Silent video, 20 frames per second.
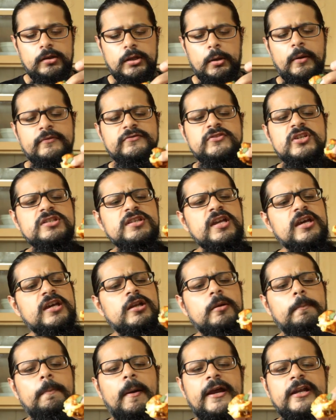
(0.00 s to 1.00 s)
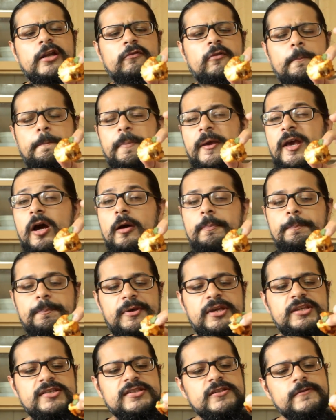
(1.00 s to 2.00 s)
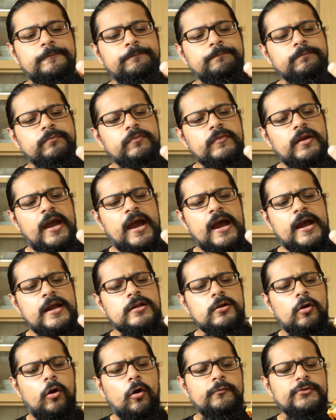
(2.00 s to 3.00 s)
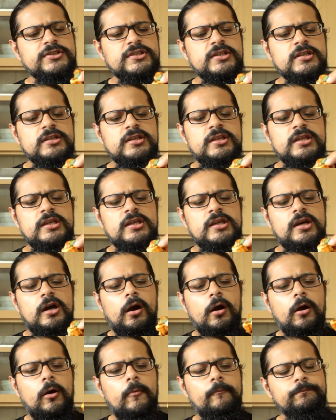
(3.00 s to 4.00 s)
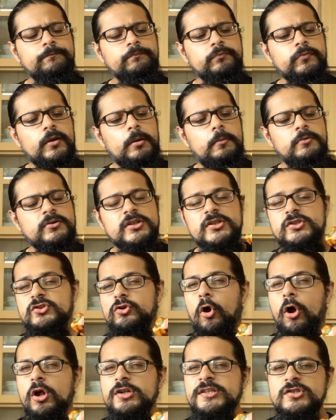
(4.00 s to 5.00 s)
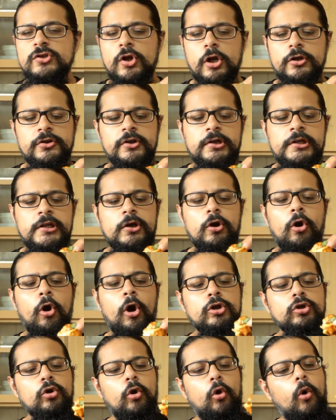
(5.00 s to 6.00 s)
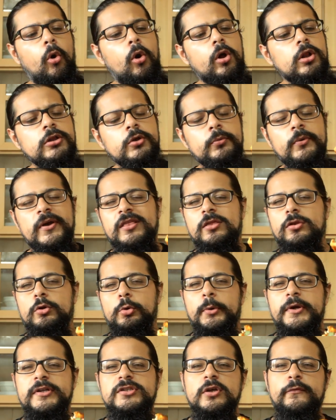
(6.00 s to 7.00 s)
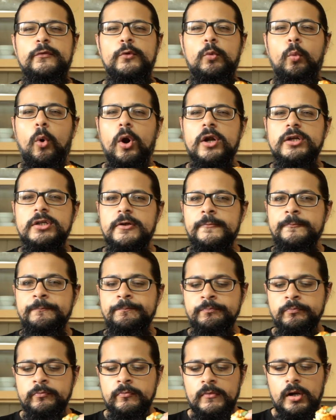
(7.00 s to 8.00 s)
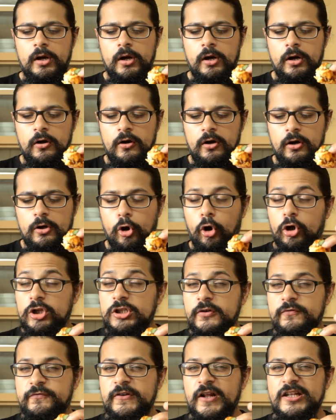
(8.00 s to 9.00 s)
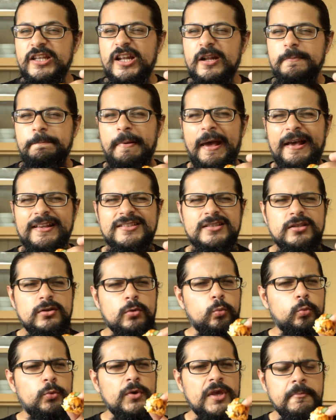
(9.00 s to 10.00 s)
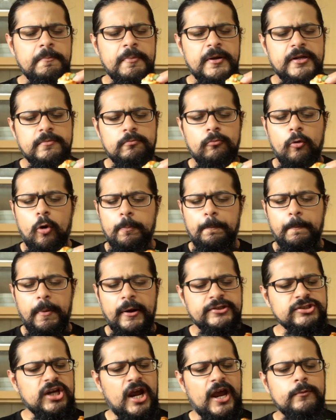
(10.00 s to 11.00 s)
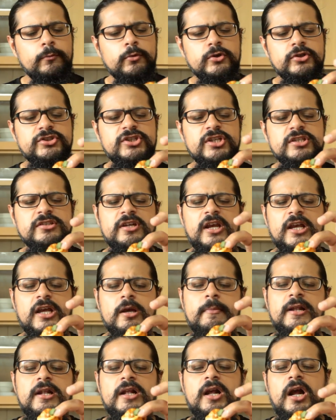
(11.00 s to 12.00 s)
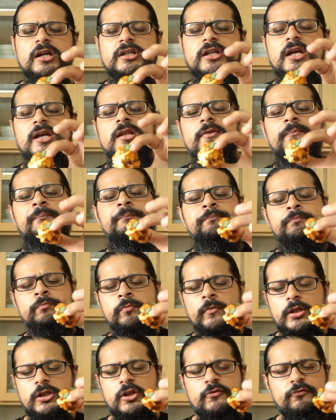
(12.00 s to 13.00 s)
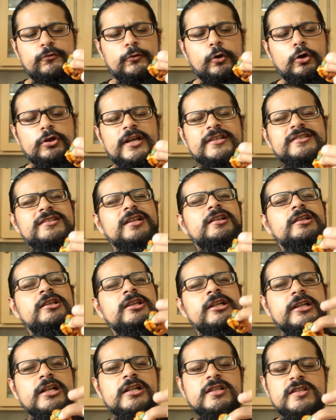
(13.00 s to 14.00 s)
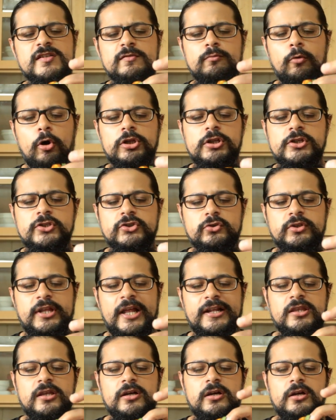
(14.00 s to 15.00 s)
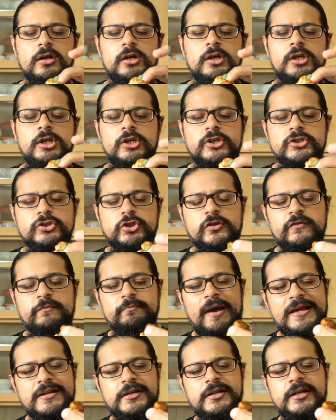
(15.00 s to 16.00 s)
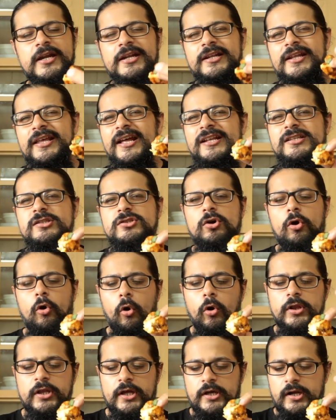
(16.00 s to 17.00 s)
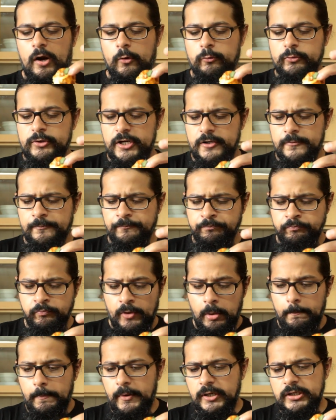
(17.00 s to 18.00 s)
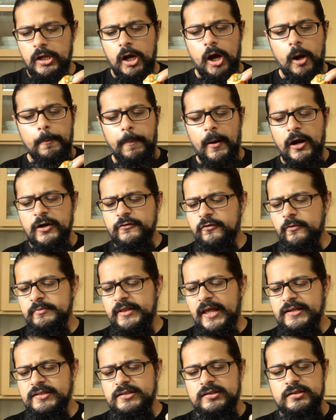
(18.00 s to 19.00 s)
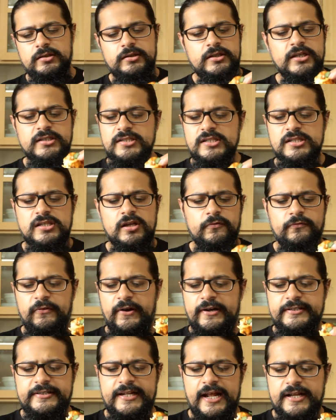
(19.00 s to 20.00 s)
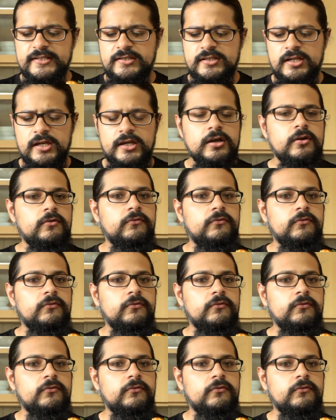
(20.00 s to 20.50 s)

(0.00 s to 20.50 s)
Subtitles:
Now I've just taken a bite of a bigger piece. And obviously the sauce is not really gone all the way through it. So if you want a cauliflower that packs a wee bit more punch, I would just recommend cutting the florets a little smaller so that the sort of marinade gets all around it. But apart from that, this is a fantastic